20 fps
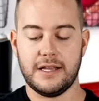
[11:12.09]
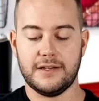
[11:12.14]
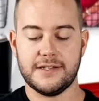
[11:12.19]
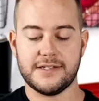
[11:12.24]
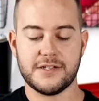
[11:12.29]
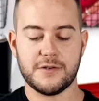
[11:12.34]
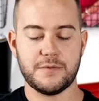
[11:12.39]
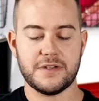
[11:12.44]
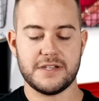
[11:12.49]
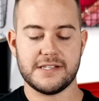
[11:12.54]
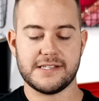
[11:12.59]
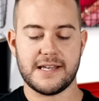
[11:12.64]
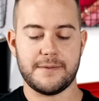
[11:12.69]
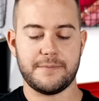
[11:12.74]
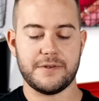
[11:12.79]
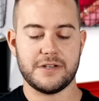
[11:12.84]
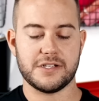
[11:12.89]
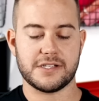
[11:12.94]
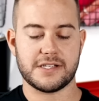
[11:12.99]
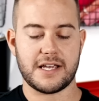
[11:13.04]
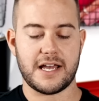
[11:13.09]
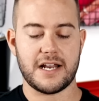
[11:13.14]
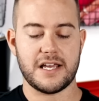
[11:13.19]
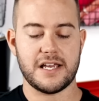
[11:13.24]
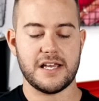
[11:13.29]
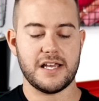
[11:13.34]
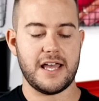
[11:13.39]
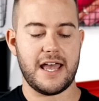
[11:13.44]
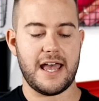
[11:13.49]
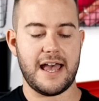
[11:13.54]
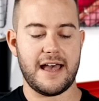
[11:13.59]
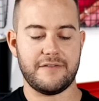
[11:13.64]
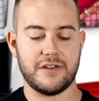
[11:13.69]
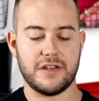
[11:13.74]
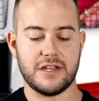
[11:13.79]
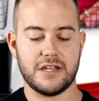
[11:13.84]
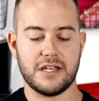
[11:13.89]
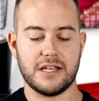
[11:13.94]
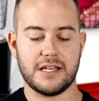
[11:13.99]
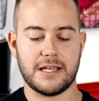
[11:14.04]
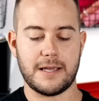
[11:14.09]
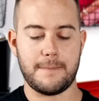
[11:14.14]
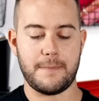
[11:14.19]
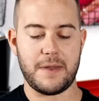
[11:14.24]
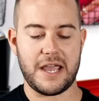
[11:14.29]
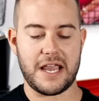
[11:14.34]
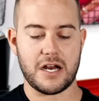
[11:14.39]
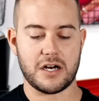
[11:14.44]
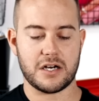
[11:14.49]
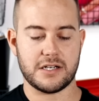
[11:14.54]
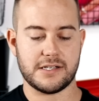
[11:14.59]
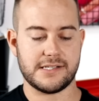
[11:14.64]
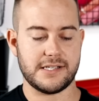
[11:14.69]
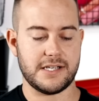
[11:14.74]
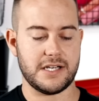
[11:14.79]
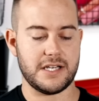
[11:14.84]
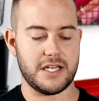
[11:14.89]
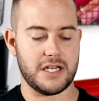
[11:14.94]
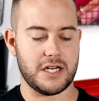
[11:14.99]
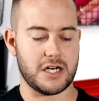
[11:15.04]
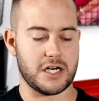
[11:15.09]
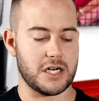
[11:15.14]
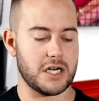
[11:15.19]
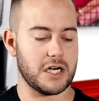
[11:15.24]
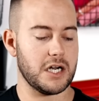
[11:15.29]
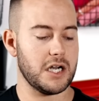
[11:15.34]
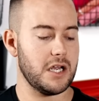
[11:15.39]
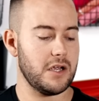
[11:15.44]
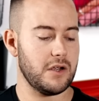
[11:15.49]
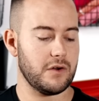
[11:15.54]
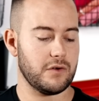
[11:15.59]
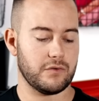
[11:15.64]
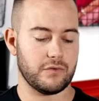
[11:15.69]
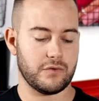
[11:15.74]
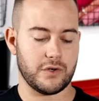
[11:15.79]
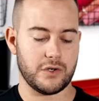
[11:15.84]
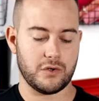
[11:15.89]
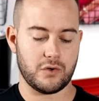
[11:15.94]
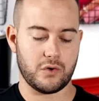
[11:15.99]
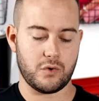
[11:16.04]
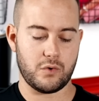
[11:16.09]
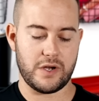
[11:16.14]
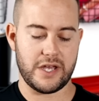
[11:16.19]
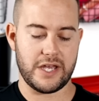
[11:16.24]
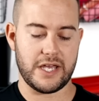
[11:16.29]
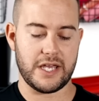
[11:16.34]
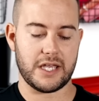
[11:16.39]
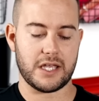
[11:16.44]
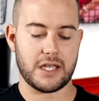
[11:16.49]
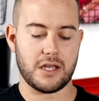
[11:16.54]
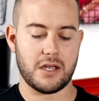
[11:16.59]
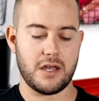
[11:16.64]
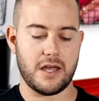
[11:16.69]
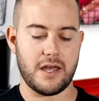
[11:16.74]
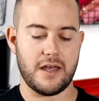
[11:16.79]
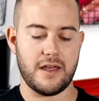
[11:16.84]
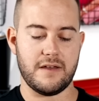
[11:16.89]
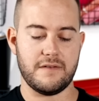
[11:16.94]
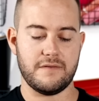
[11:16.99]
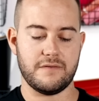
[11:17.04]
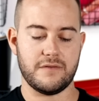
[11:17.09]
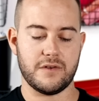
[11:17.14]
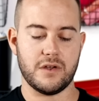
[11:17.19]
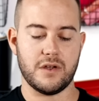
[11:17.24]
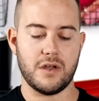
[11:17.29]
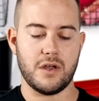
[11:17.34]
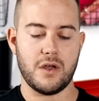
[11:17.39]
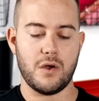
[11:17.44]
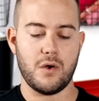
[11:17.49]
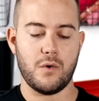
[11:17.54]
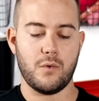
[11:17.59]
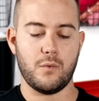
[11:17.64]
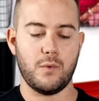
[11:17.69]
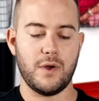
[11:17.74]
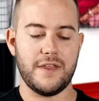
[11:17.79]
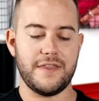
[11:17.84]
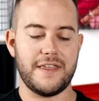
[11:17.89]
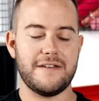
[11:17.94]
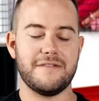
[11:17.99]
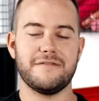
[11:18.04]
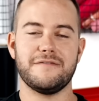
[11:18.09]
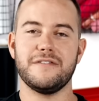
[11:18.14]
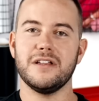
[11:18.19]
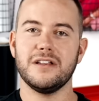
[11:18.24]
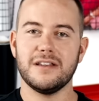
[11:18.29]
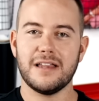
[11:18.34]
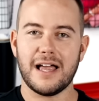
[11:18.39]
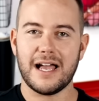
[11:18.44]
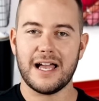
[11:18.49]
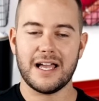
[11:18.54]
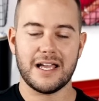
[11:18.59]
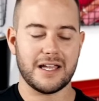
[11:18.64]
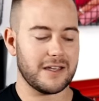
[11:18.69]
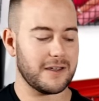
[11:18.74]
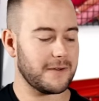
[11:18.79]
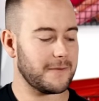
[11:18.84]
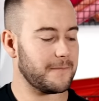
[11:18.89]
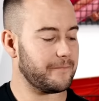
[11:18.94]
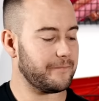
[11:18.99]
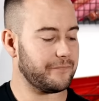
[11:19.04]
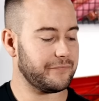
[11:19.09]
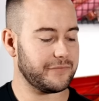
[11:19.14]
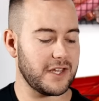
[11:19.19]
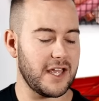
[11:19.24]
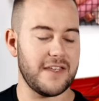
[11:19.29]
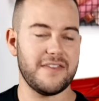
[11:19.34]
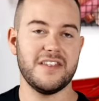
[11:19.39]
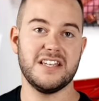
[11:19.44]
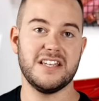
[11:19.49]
let's open this up and just kind of have a comparison here real quick of what they feel like and the